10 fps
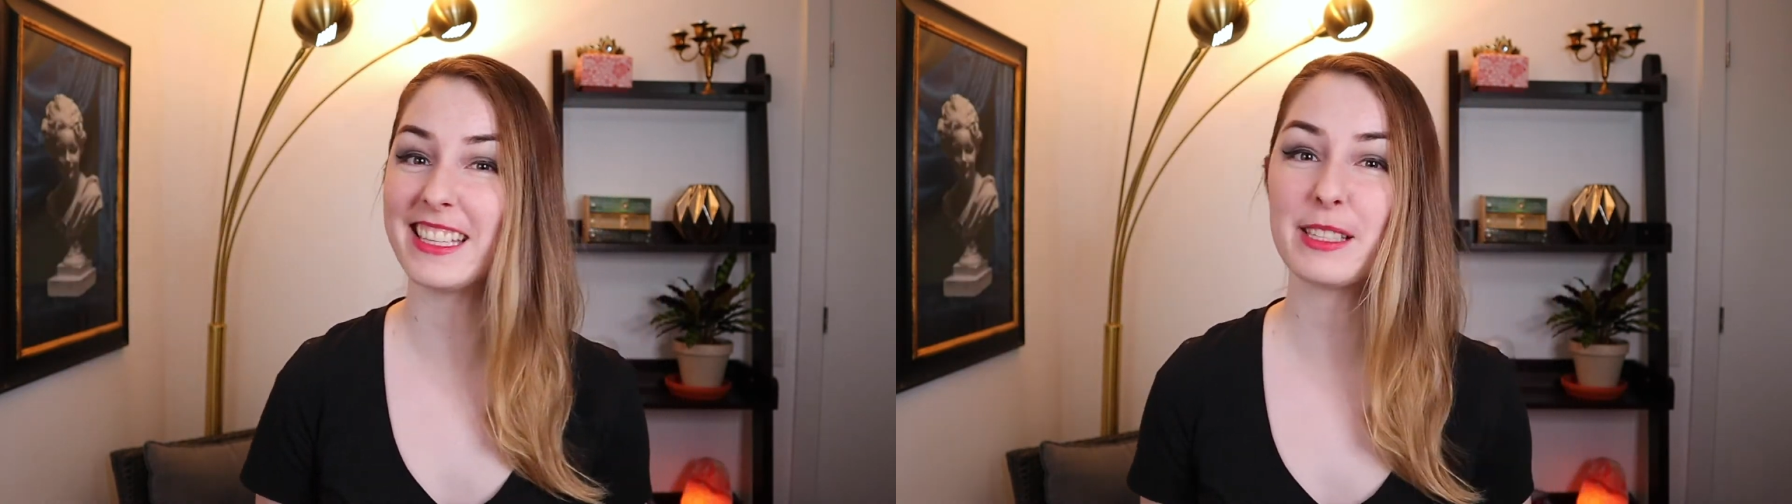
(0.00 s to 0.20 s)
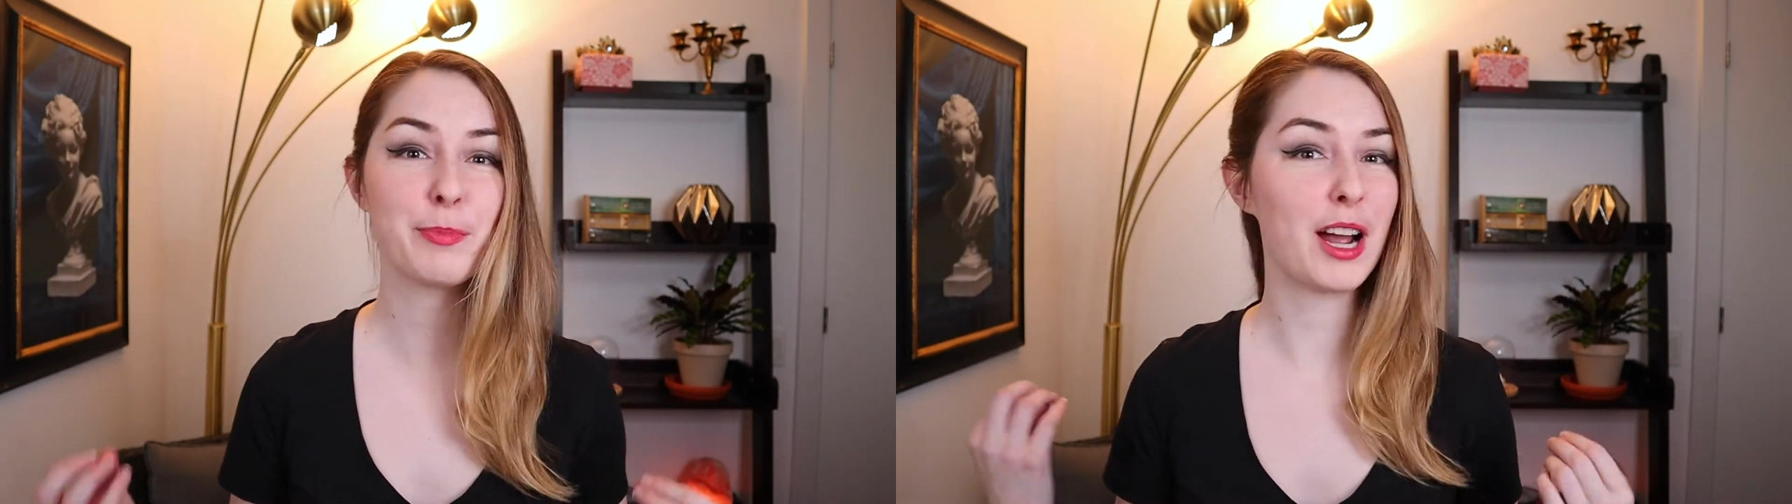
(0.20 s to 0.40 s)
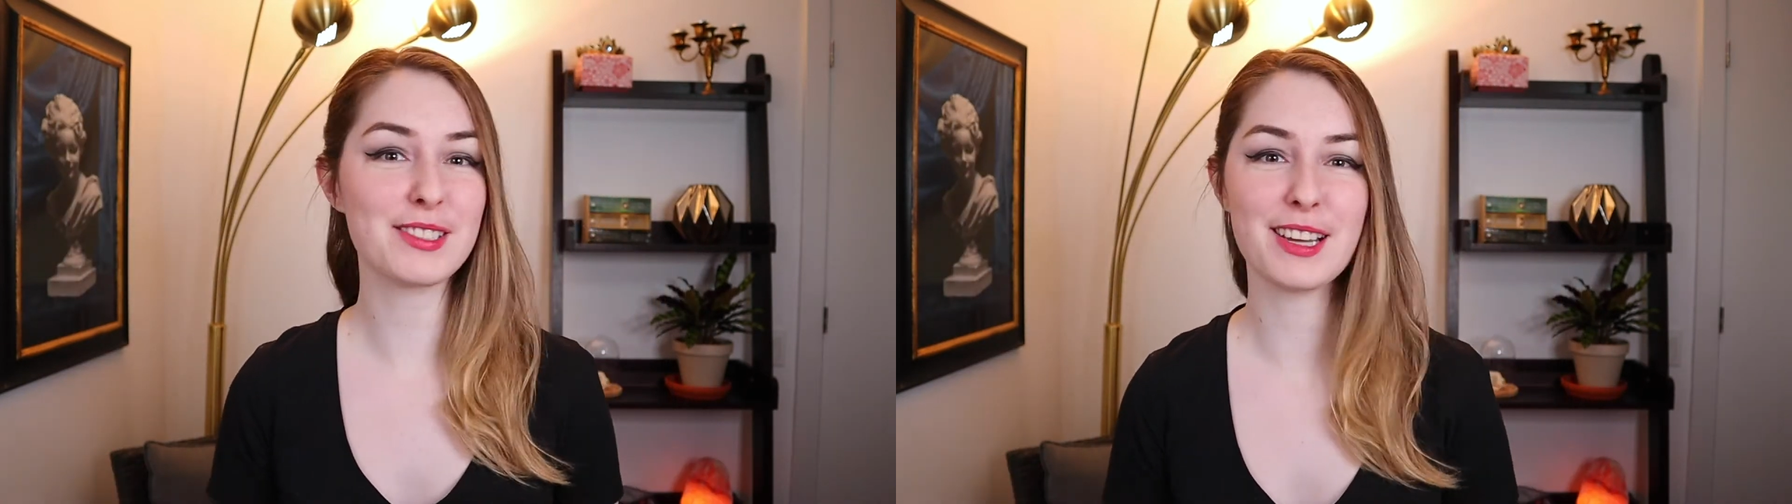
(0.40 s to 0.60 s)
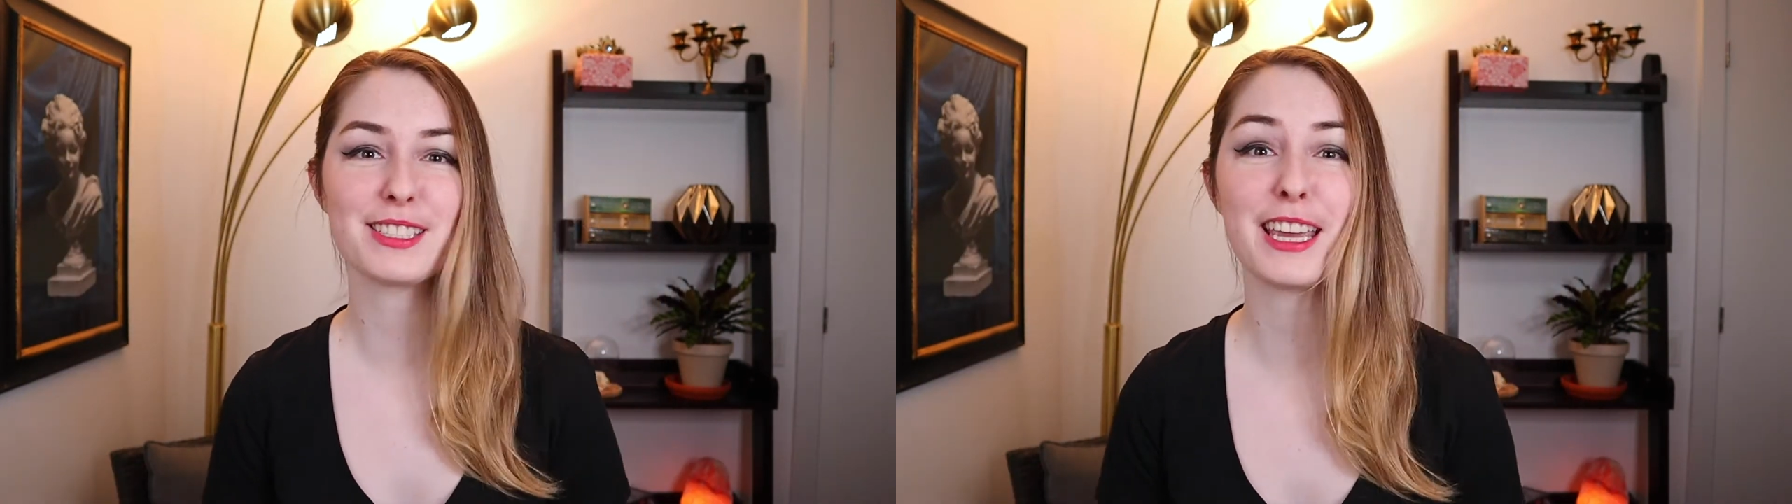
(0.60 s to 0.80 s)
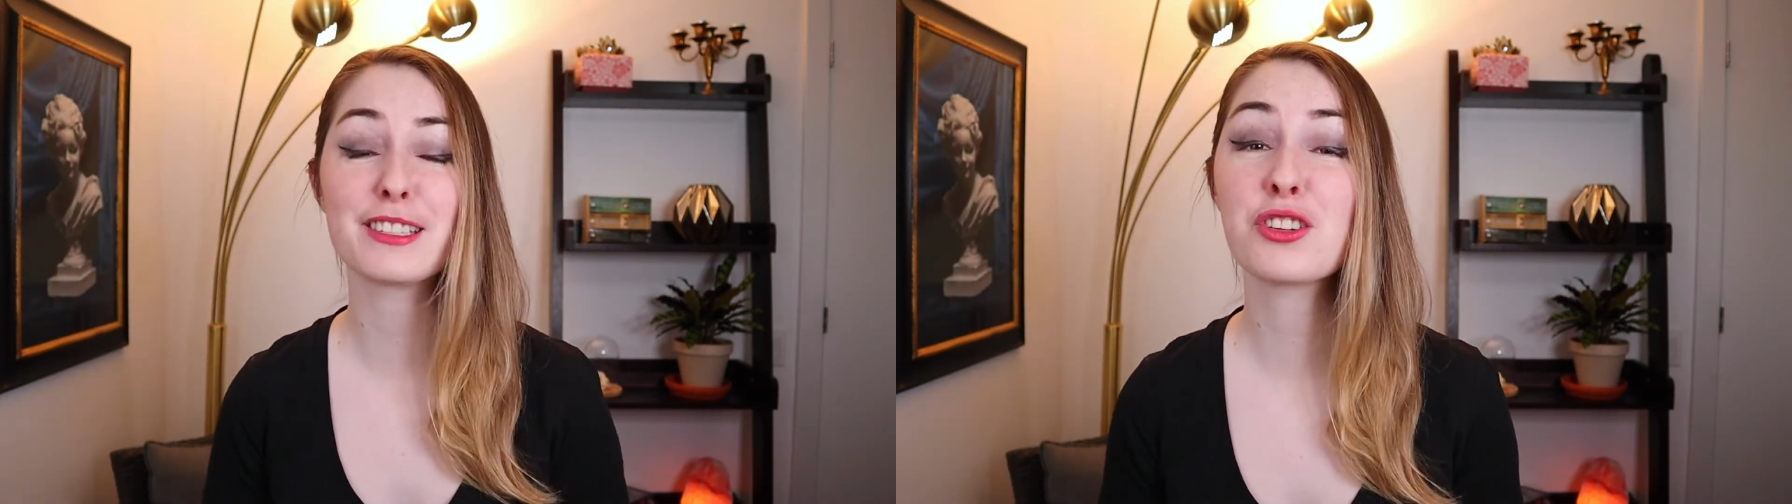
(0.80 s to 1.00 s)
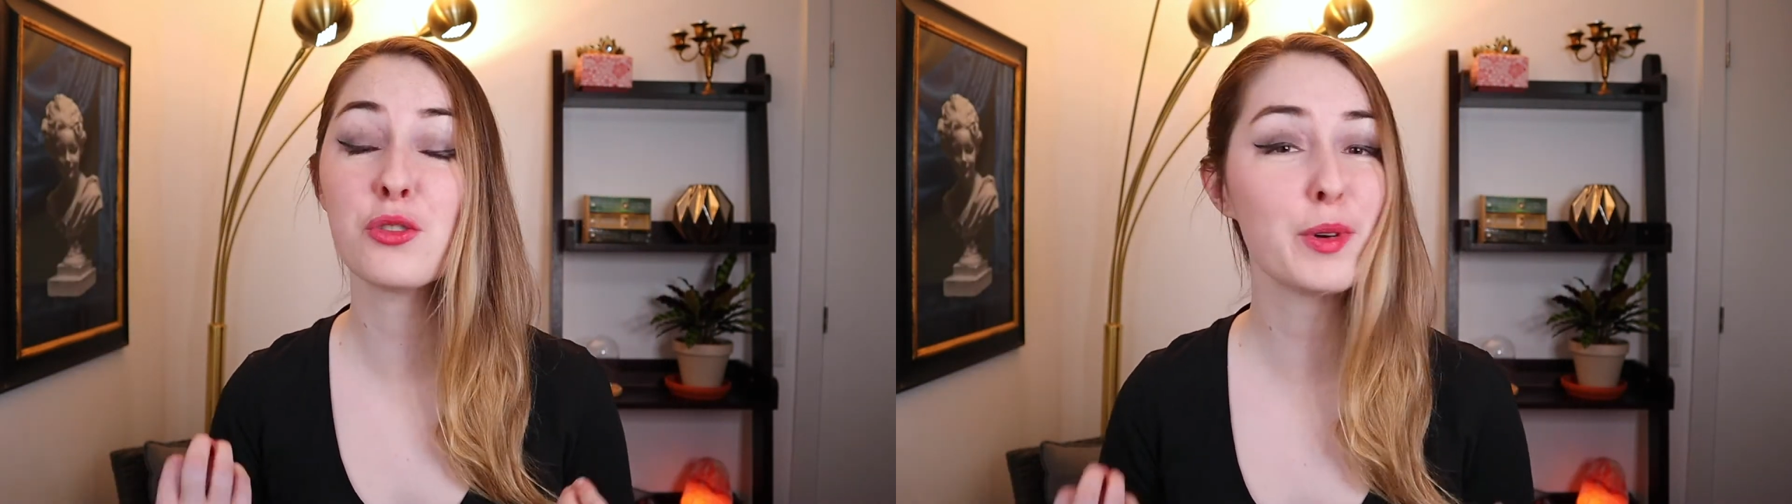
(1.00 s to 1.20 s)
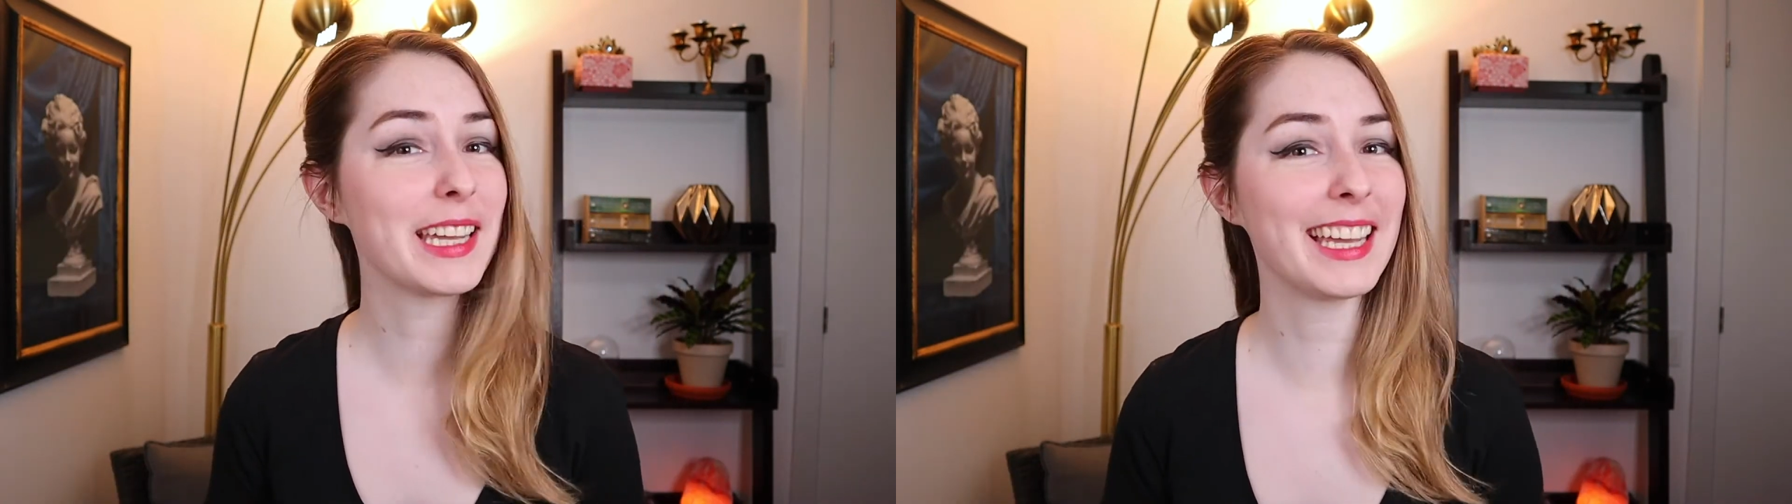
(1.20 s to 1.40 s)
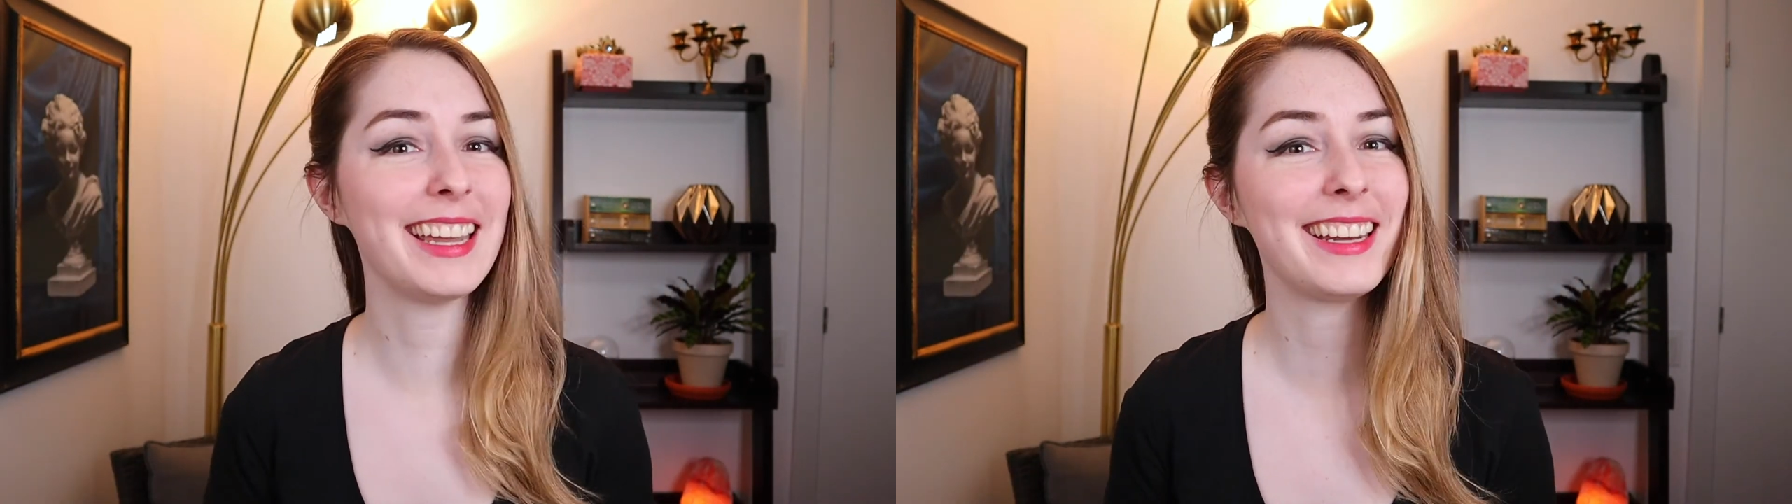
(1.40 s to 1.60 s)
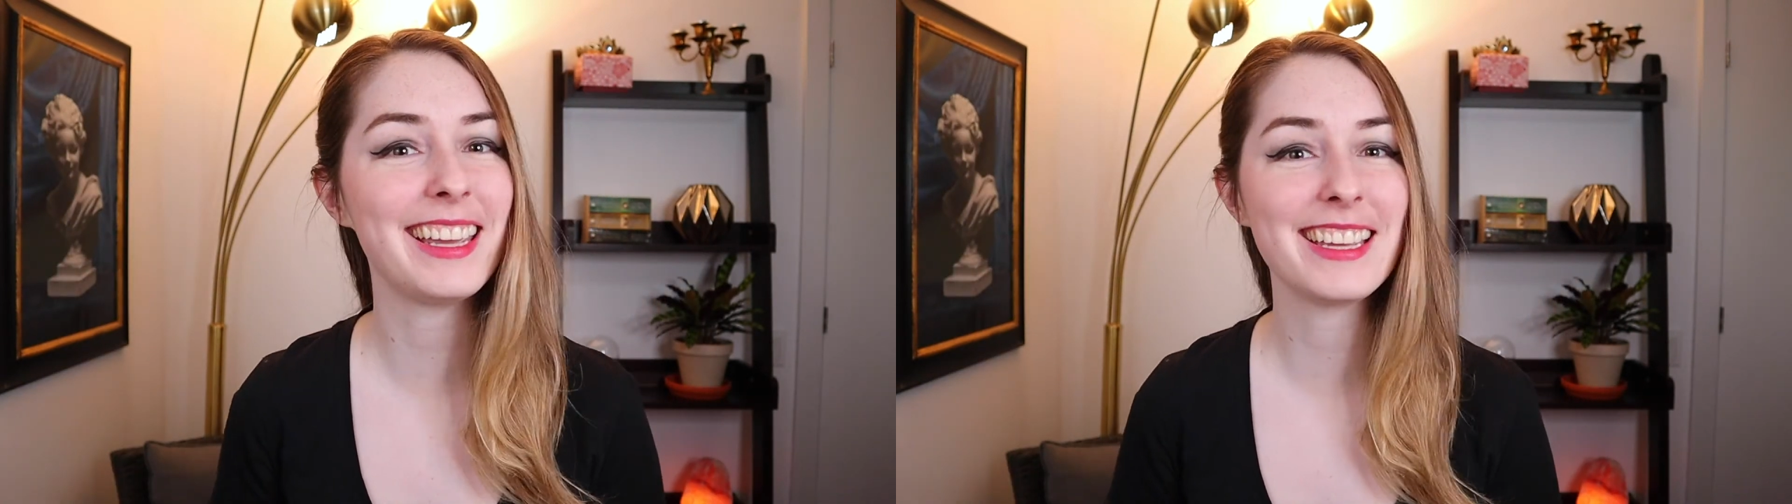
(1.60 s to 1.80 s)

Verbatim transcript: This process is quick and